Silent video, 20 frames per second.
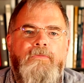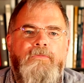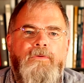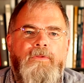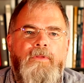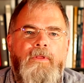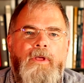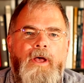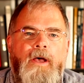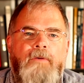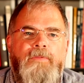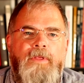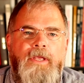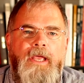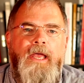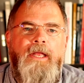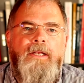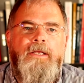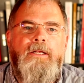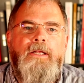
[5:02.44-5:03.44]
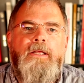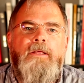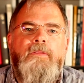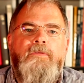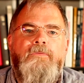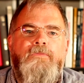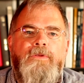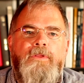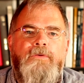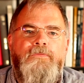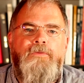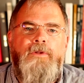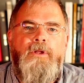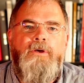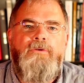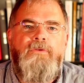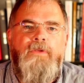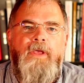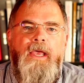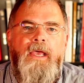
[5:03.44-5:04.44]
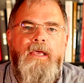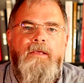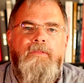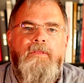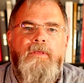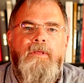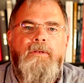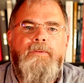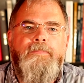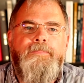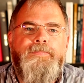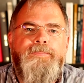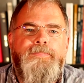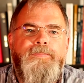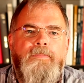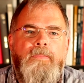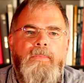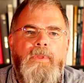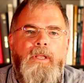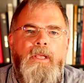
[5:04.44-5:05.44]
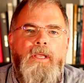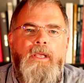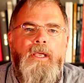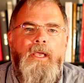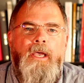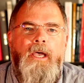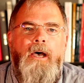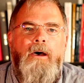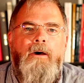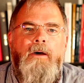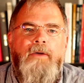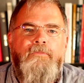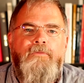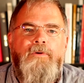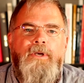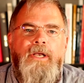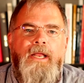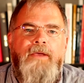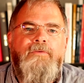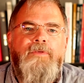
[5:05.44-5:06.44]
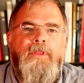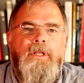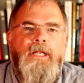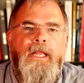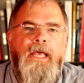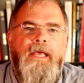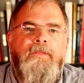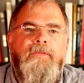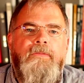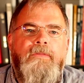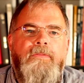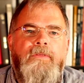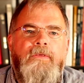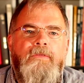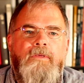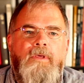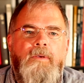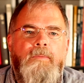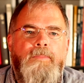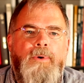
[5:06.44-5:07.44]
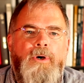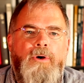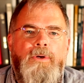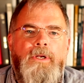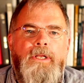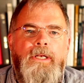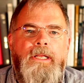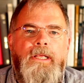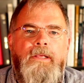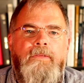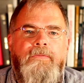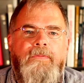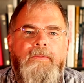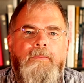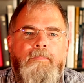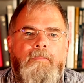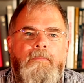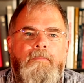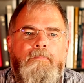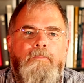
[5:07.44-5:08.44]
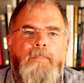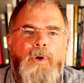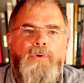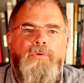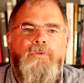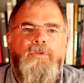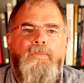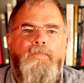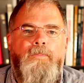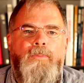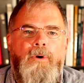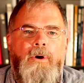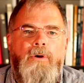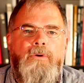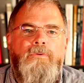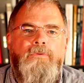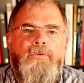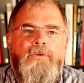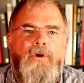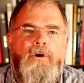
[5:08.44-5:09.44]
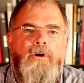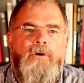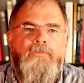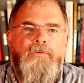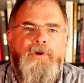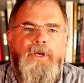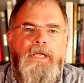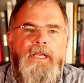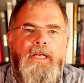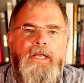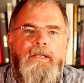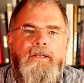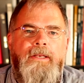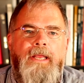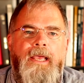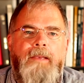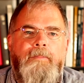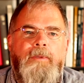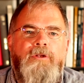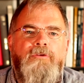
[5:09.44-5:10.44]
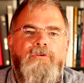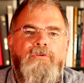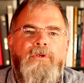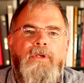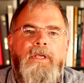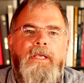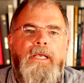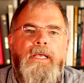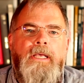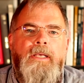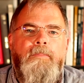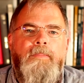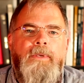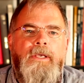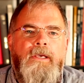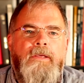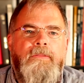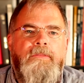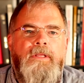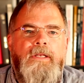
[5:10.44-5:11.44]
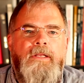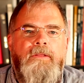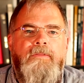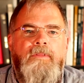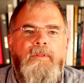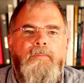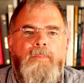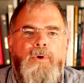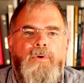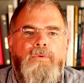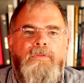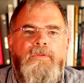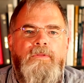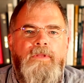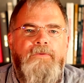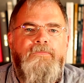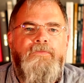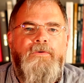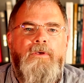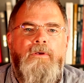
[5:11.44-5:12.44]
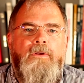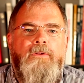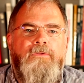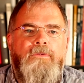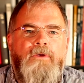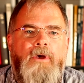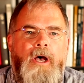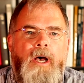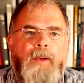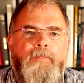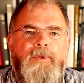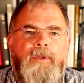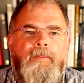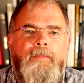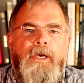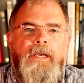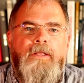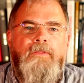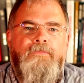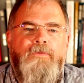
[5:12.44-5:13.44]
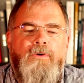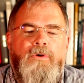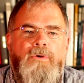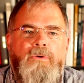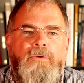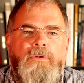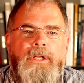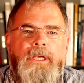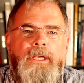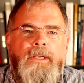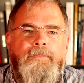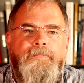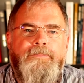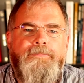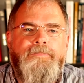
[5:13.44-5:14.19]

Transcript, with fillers: for, of the annulus for the flow to exit. However, nevertheless, this component is the most prone to overheating damage because it is the most difficult to optimize for cooling.